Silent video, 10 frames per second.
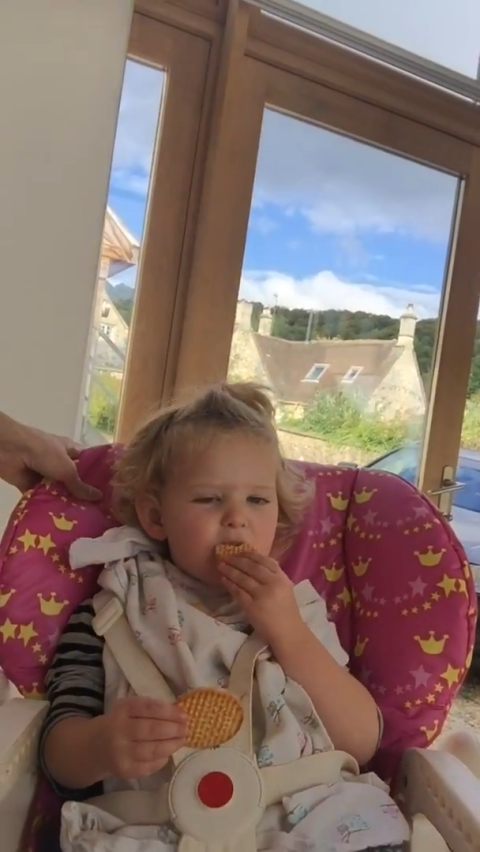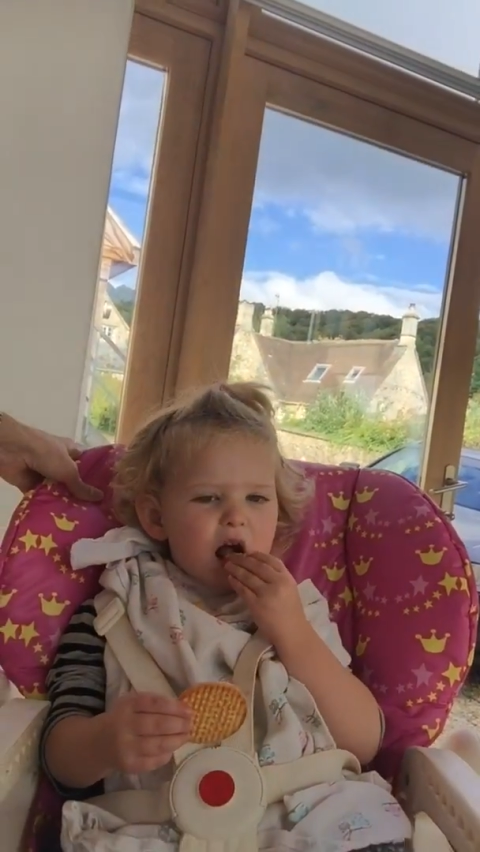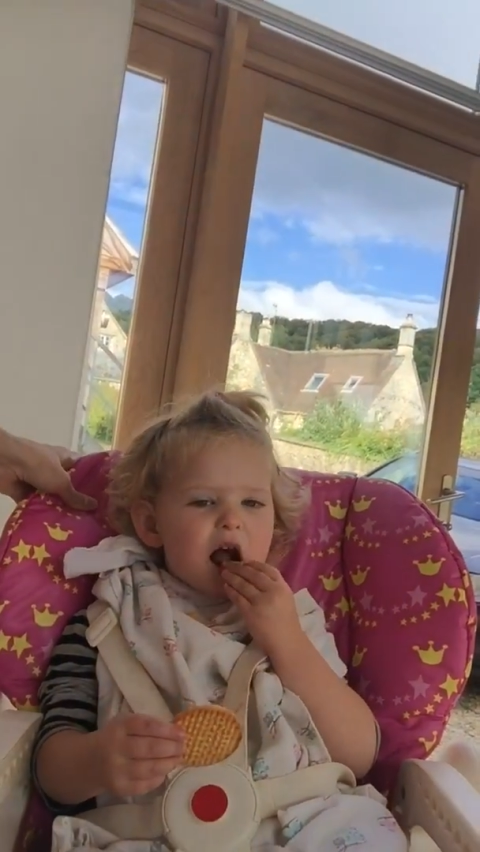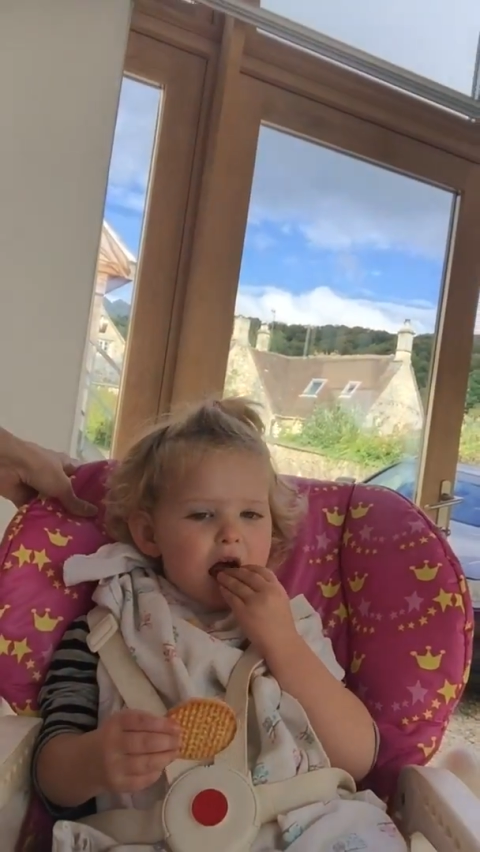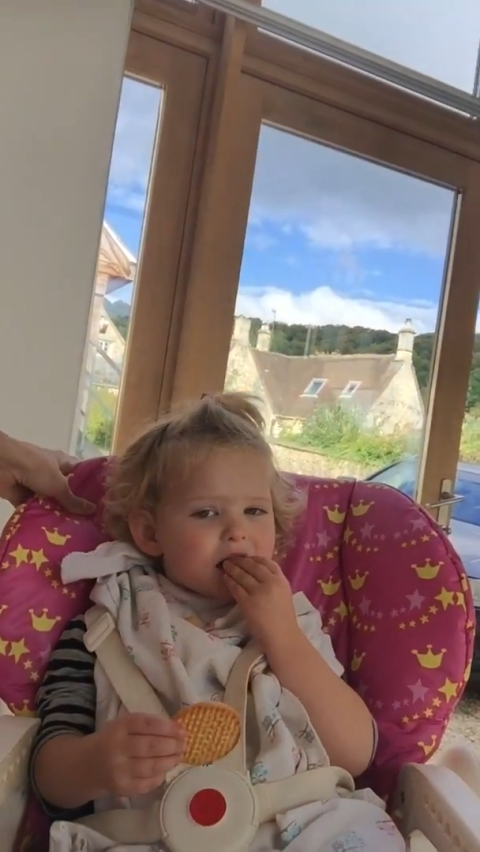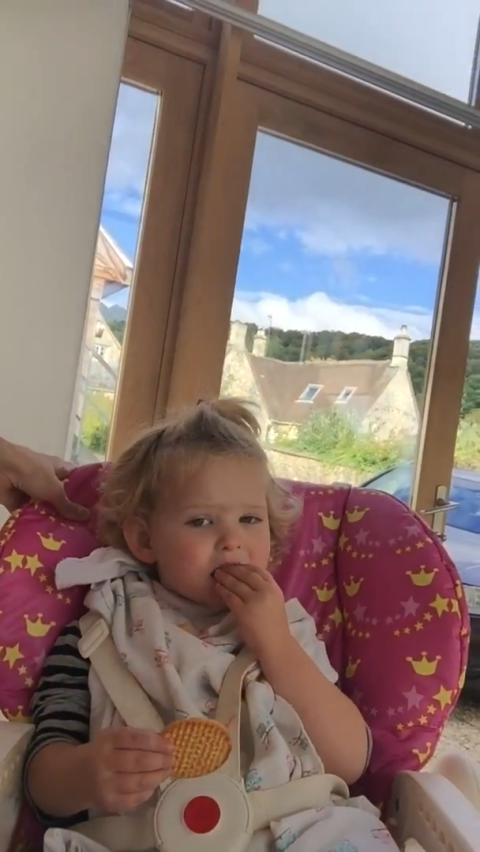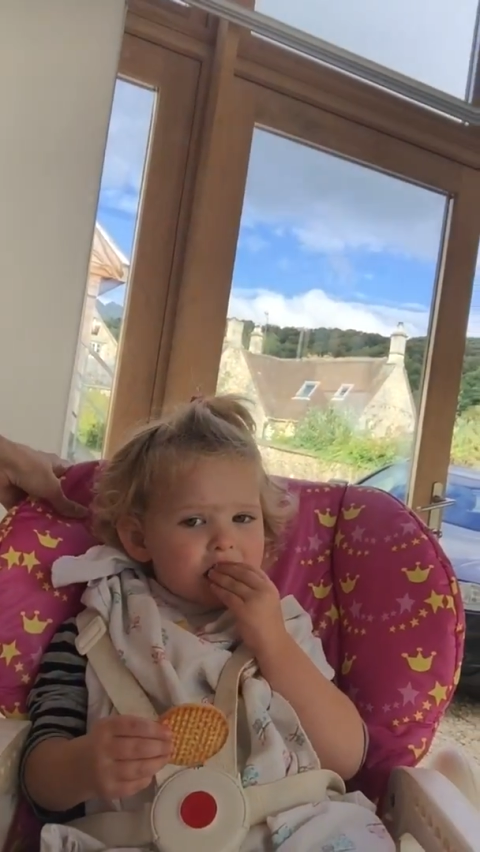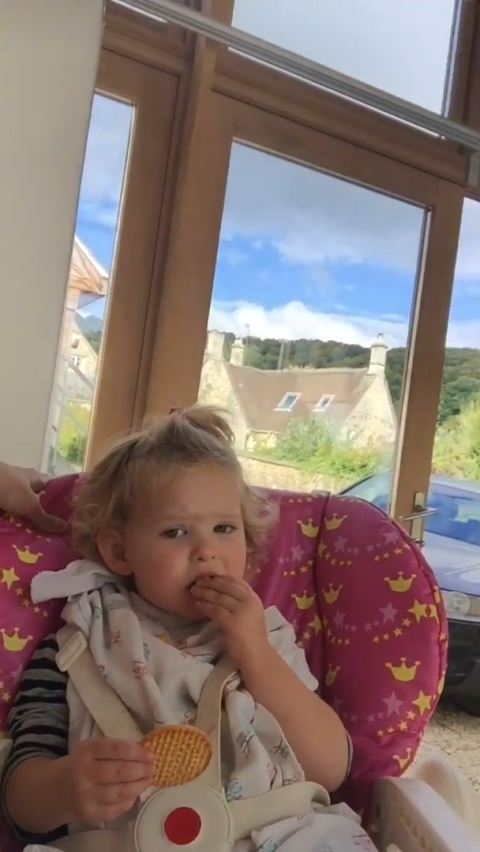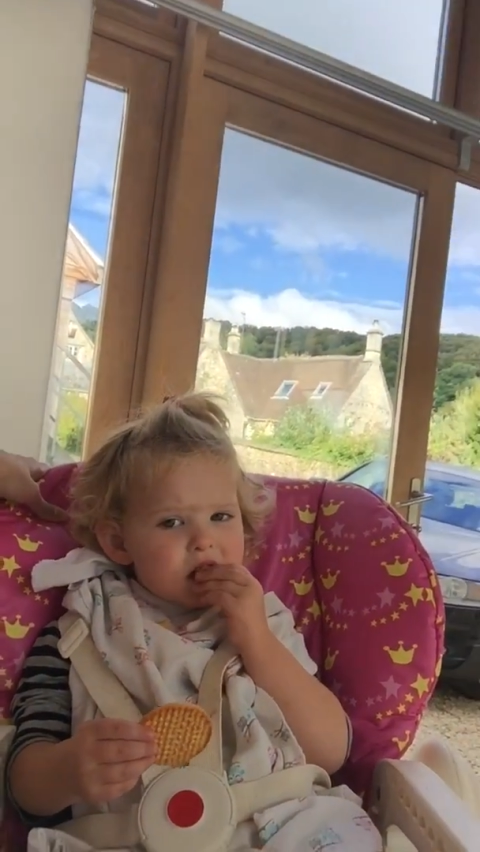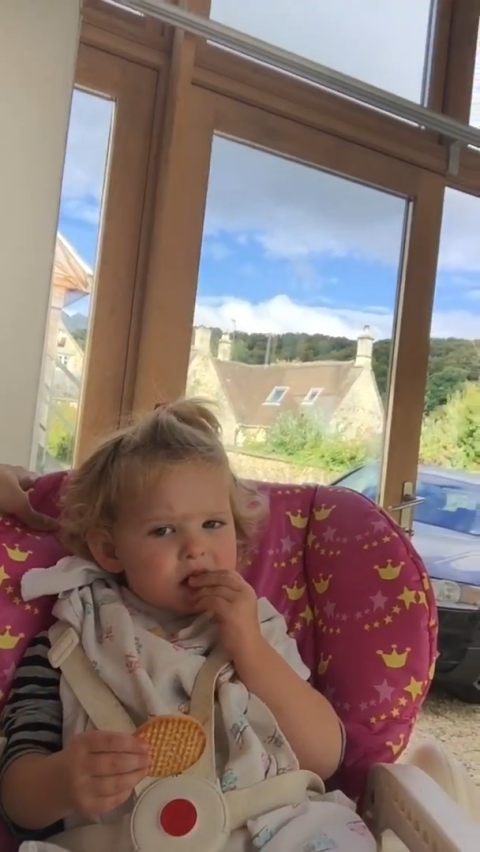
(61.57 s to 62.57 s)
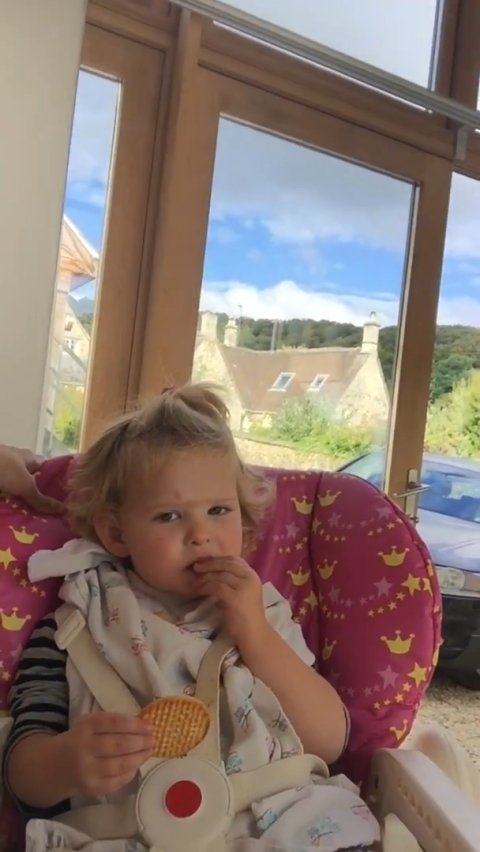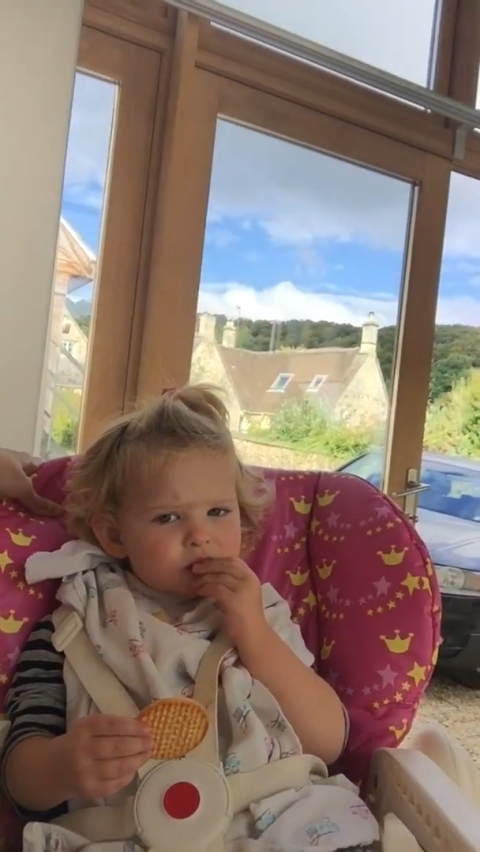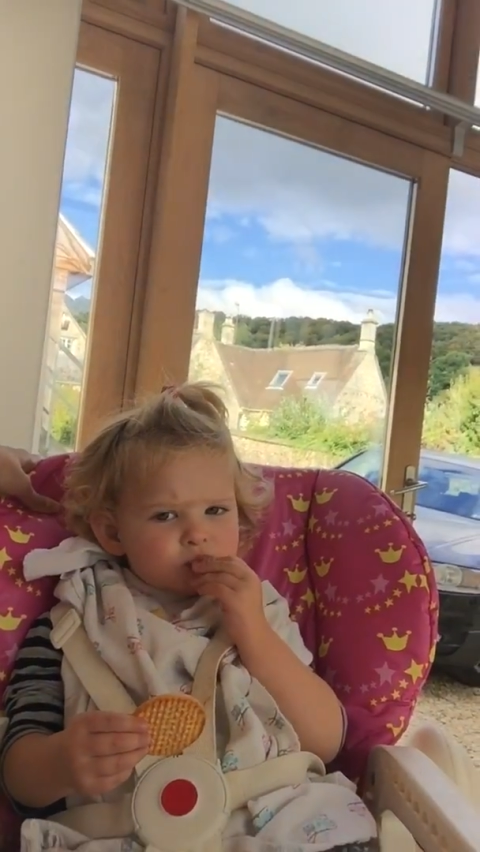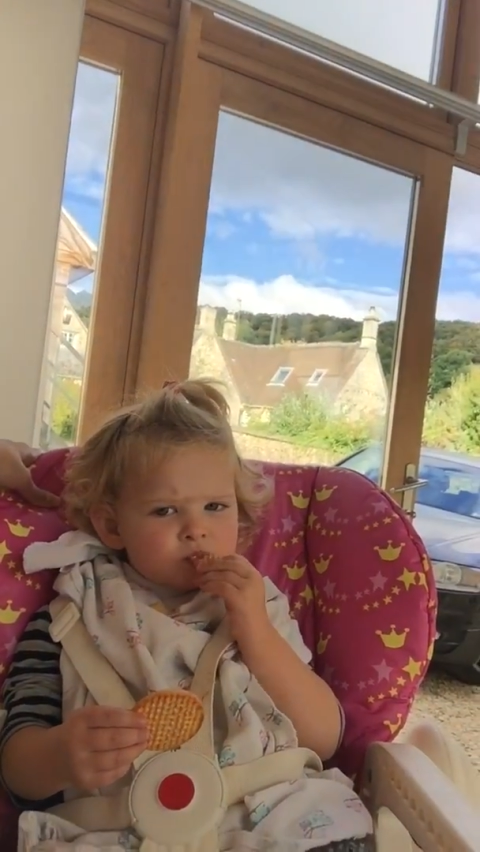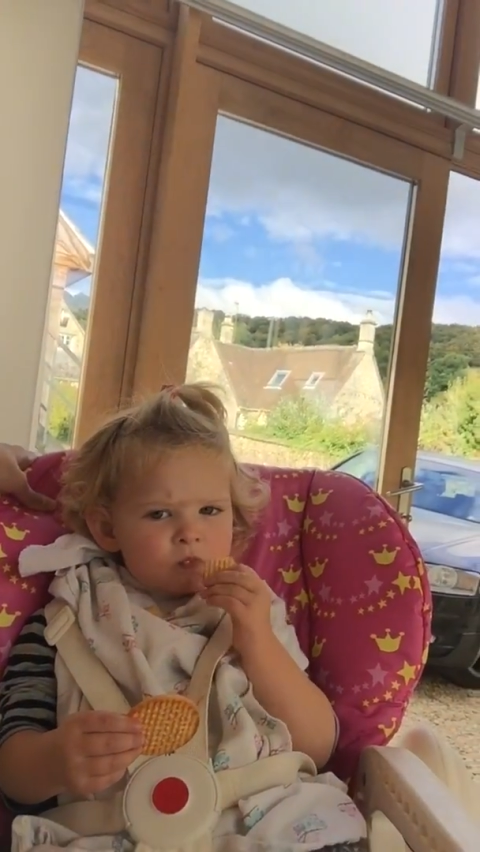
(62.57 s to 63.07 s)
because she is
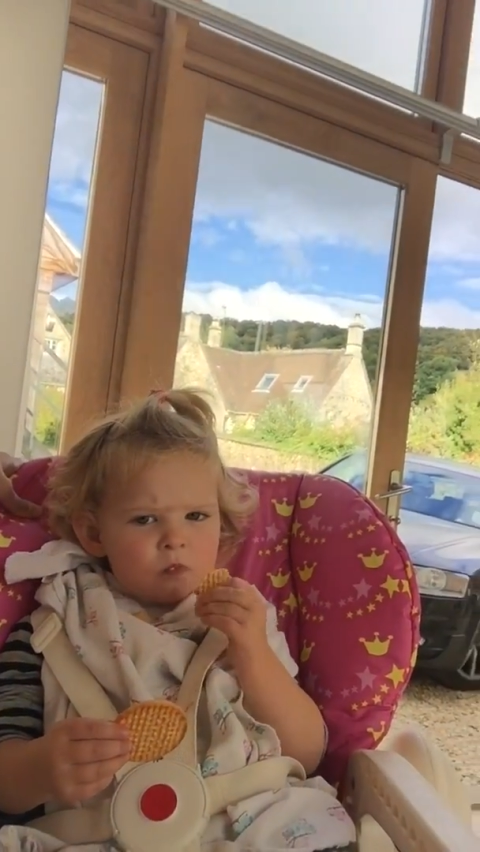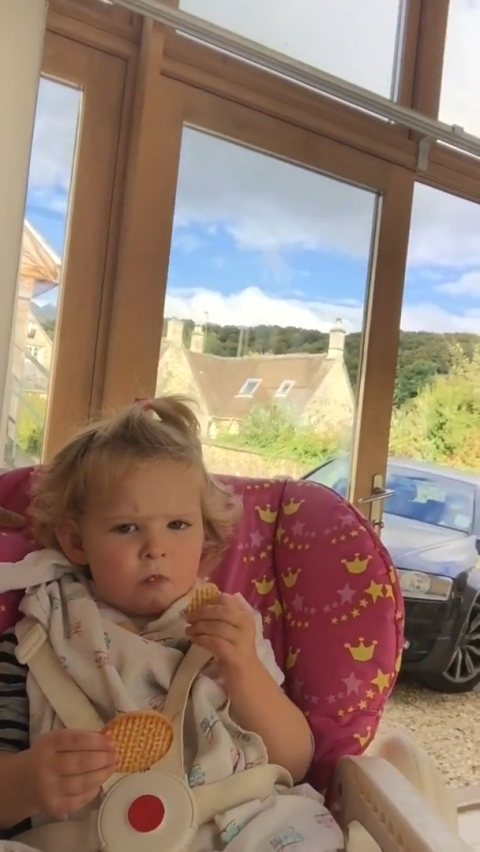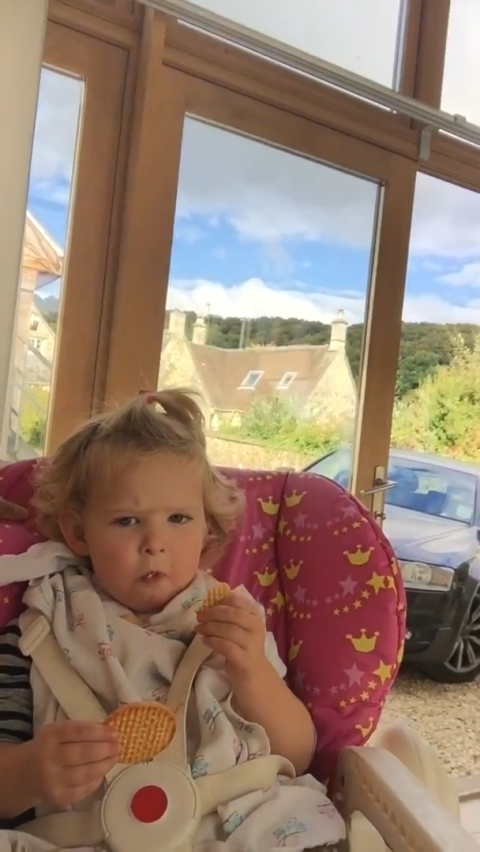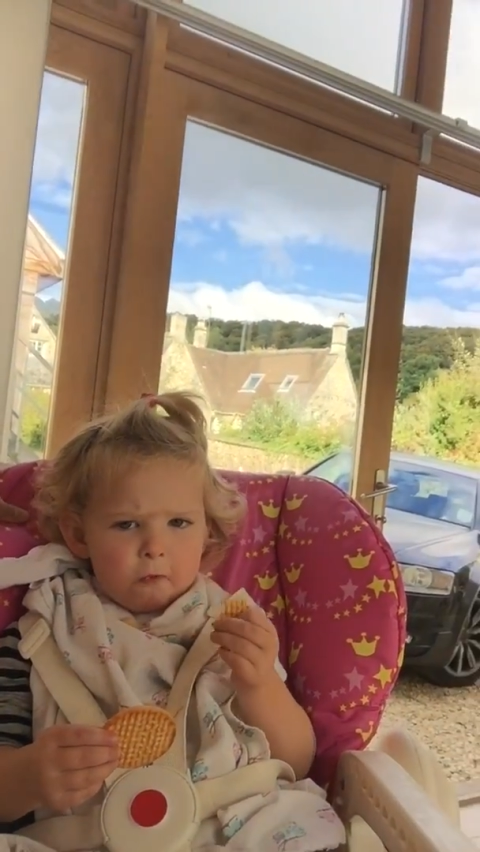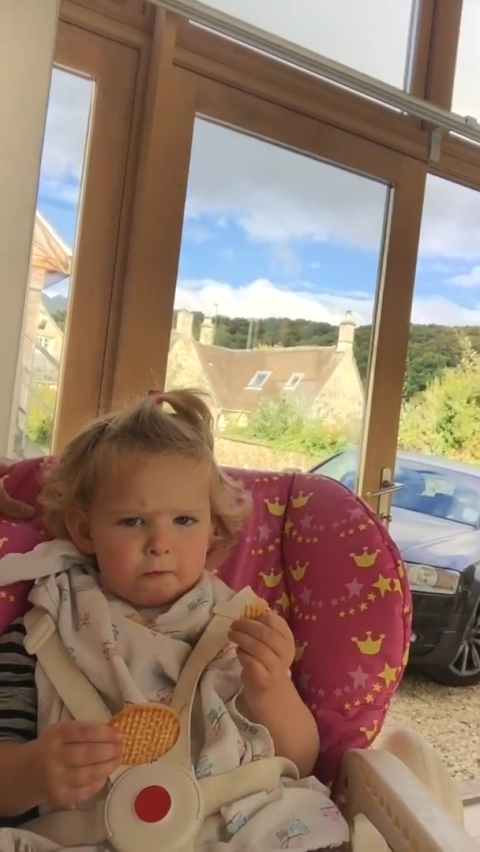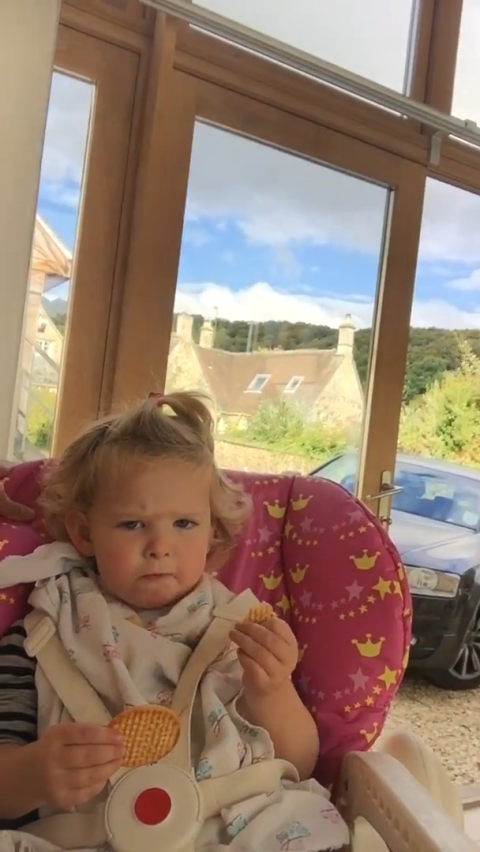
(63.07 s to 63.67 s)
obviously sat